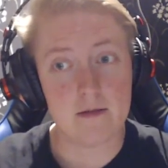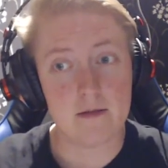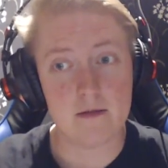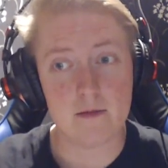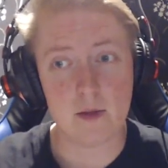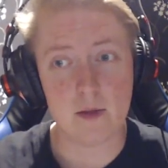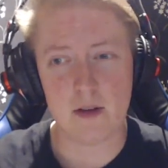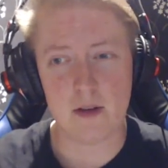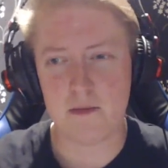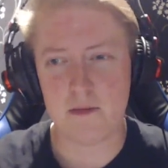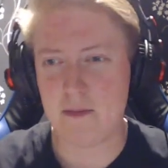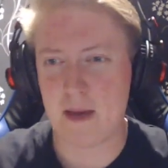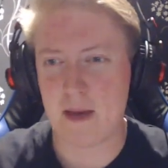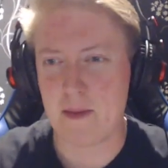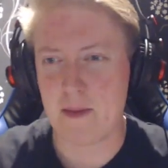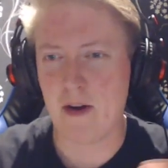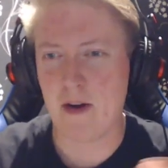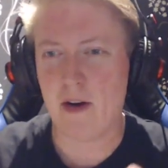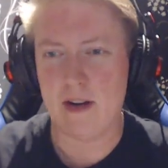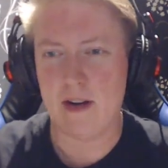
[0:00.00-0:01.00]
Well, maybe
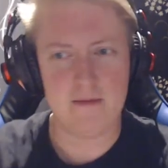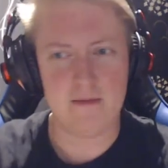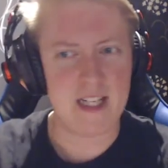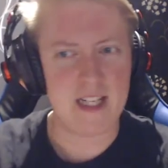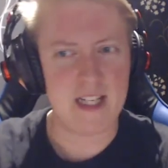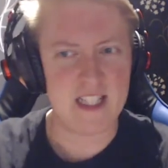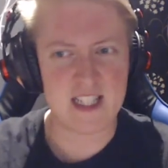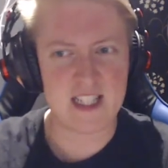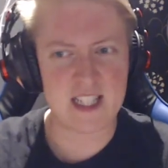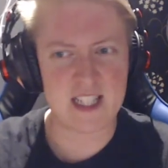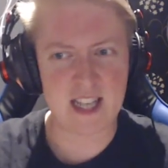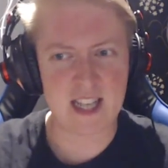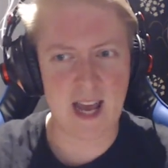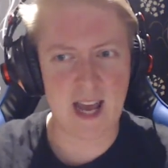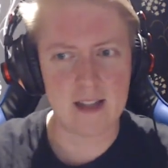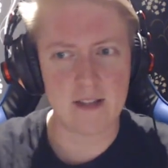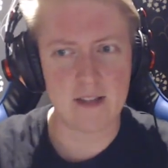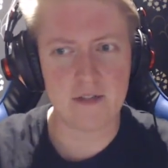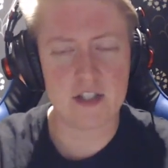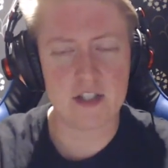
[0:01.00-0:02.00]
not in
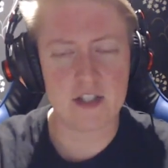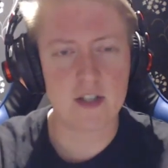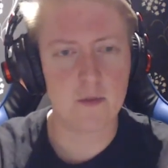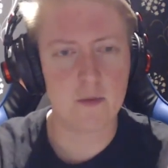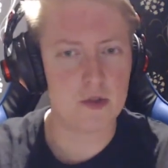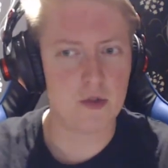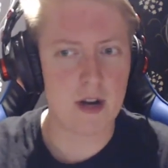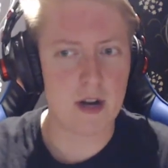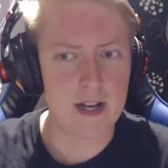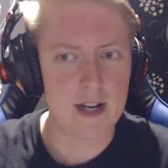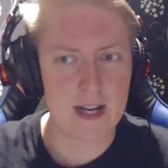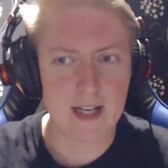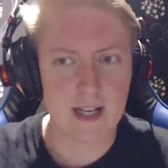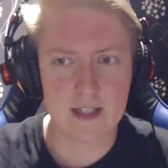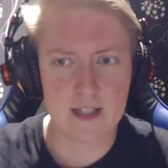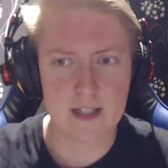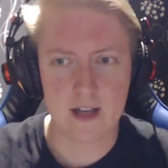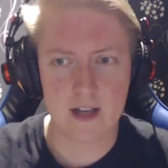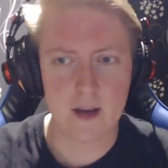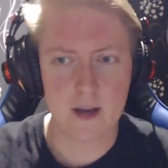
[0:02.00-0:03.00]
scale if the sun was right
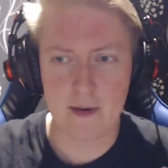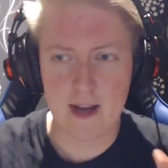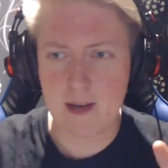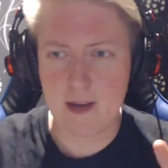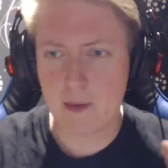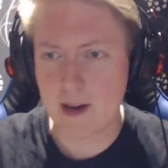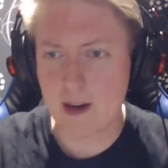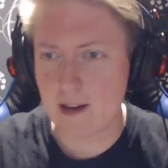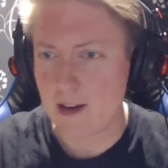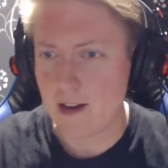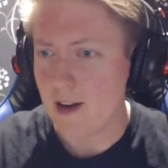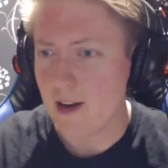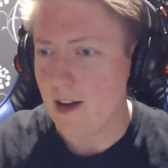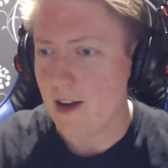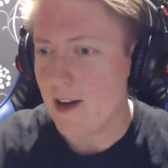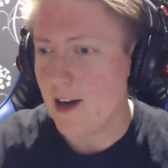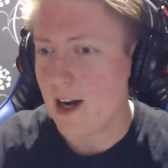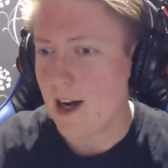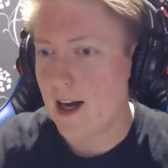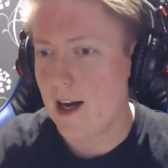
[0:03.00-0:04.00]
next to you, but anyway,
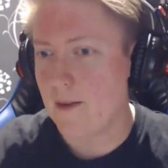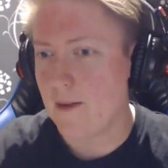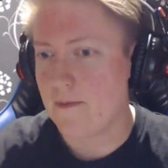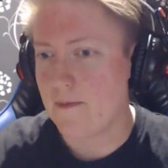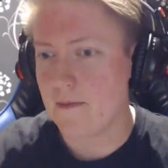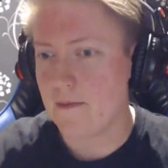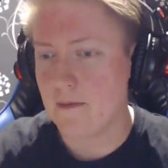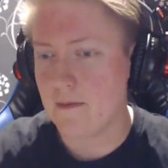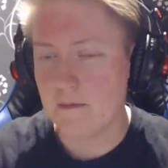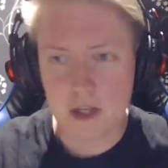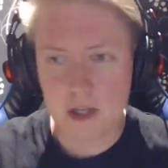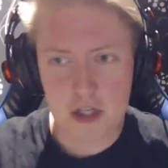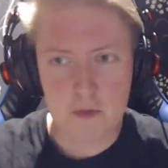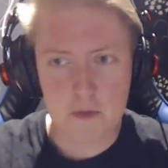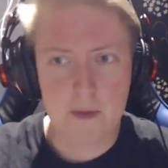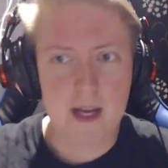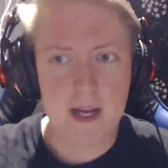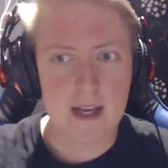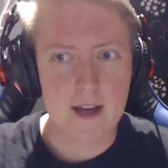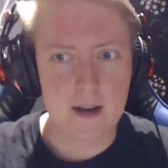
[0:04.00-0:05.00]
much
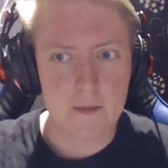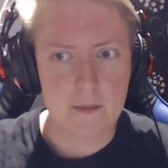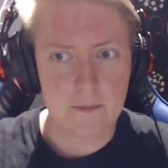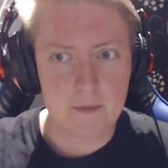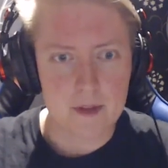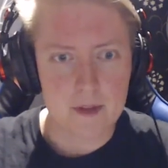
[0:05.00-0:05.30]
bigger.